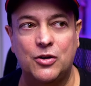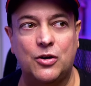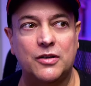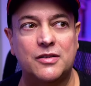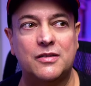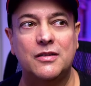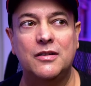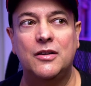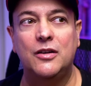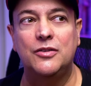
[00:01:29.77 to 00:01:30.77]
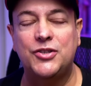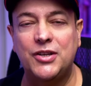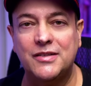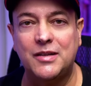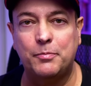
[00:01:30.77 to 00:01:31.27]
cost
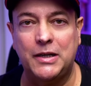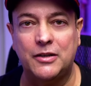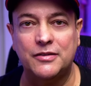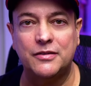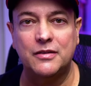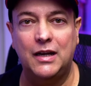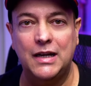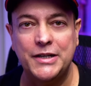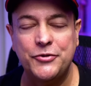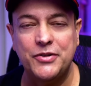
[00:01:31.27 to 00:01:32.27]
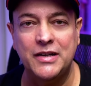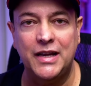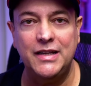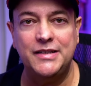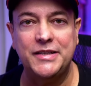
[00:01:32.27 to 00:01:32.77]
just about
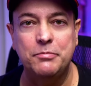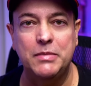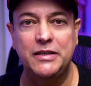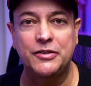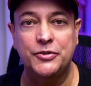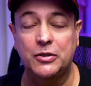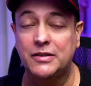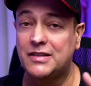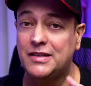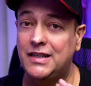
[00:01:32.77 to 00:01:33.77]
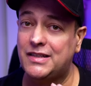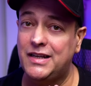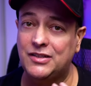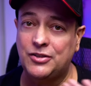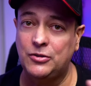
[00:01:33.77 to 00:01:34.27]
$180 million, and that's
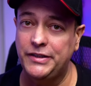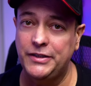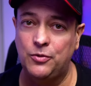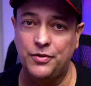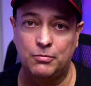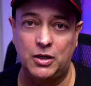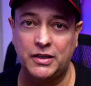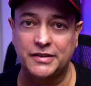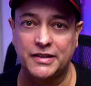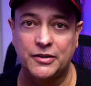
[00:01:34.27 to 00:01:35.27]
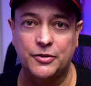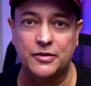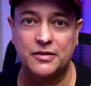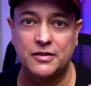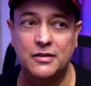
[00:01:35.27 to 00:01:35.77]
excluding all the marketing
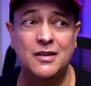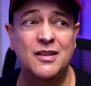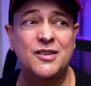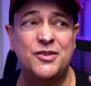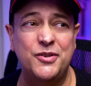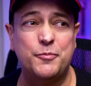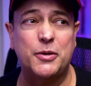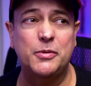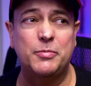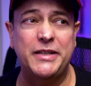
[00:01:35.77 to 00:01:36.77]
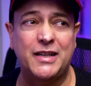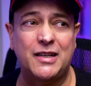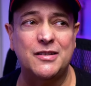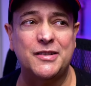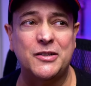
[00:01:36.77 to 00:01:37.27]
costs. So you're probably
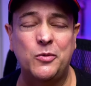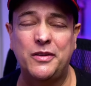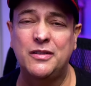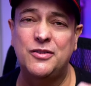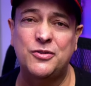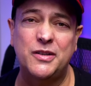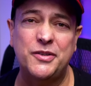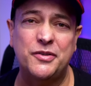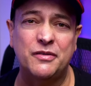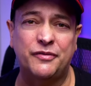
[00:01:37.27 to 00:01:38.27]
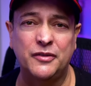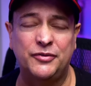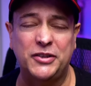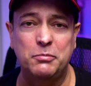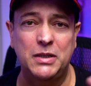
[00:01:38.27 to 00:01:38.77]
counting within
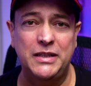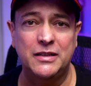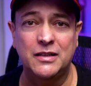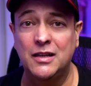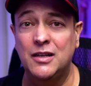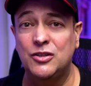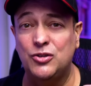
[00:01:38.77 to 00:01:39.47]
$250 million